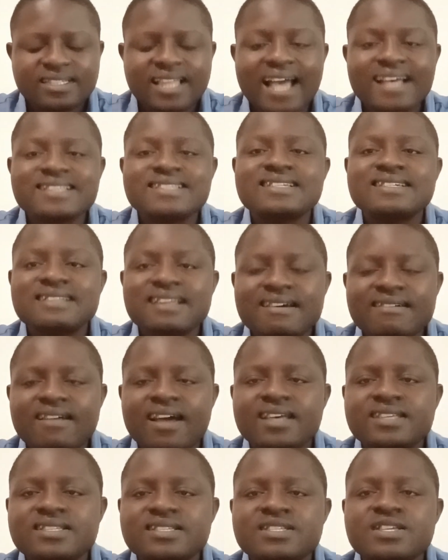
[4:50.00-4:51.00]
Tax
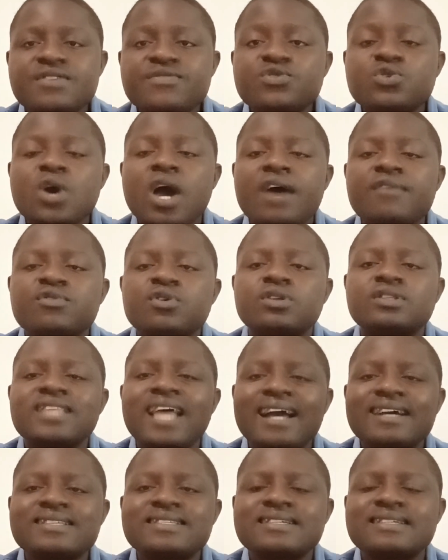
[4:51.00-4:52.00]
clearance. If you have your
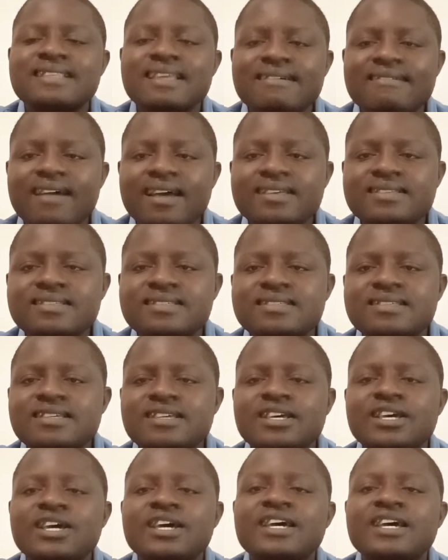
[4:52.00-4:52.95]
tax clearance,